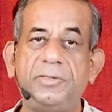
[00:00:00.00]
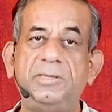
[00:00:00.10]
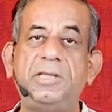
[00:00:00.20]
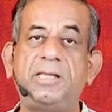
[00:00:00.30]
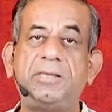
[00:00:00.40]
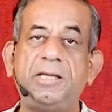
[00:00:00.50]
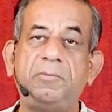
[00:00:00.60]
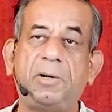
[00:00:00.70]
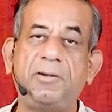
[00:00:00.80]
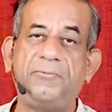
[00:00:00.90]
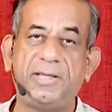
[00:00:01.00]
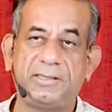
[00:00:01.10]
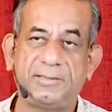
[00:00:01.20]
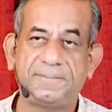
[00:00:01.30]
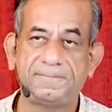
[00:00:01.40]
with nothing but
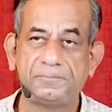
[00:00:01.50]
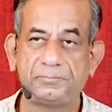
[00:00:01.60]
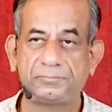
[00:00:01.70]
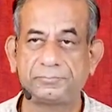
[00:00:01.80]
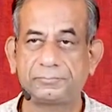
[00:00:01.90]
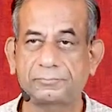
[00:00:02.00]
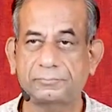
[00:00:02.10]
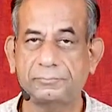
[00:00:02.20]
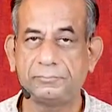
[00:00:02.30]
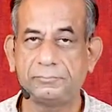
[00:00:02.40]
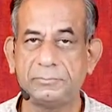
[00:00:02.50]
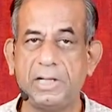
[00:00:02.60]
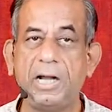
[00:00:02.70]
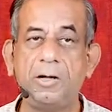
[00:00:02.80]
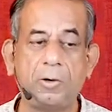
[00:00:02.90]
faith.
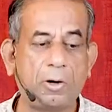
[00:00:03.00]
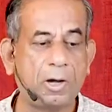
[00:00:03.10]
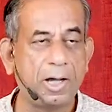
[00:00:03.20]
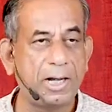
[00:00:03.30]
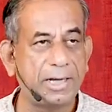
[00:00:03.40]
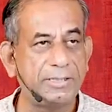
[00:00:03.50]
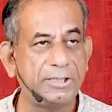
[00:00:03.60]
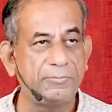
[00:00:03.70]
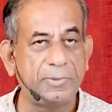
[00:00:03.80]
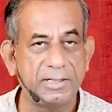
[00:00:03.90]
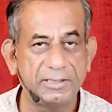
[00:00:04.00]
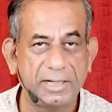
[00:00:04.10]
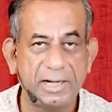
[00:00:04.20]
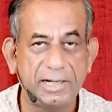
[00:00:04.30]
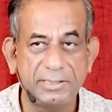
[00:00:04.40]
And all achievements,
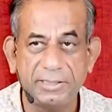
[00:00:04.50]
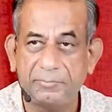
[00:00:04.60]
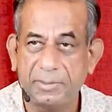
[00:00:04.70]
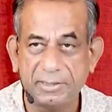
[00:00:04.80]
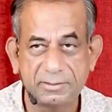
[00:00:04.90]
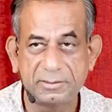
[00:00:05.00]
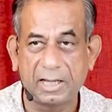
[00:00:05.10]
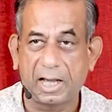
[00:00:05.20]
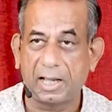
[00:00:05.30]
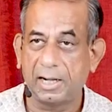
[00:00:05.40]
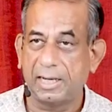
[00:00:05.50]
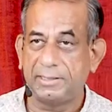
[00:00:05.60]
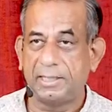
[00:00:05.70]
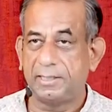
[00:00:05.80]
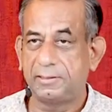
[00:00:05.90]
great achievements, are
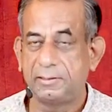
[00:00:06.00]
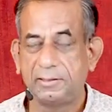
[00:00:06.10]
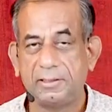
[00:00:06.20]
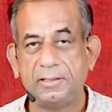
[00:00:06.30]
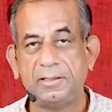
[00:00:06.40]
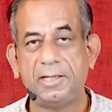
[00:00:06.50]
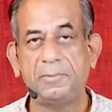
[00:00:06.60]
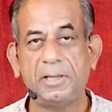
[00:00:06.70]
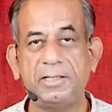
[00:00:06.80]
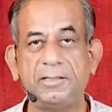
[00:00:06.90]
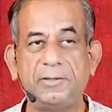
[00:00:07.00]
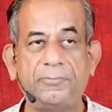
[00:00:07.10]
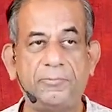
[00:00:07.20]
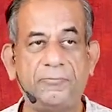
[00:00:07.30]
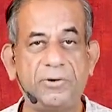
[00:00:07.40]
like that. Imagine the
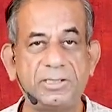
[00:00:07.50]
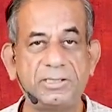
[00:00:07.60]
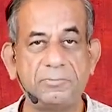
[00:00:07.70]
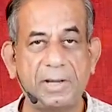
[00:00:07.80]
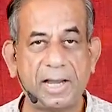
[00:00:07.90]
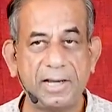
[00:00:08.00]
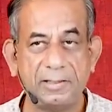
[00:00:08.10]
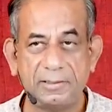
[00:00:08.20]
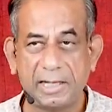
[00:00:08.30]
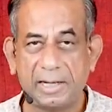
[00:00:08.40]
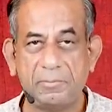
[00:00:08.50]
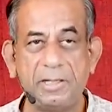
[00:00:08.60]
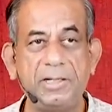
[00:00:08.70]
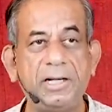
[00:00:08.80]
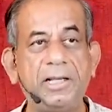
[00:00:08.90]
first man,
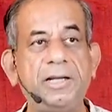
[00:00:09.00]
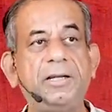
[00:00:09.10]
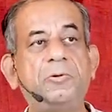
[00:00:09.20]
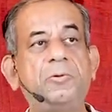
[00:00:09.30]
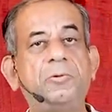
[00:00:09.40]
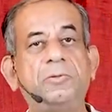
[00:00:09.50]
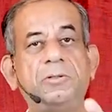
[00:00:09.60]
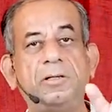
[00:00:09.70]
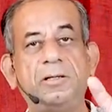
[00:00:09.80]
Edmund Hillary, who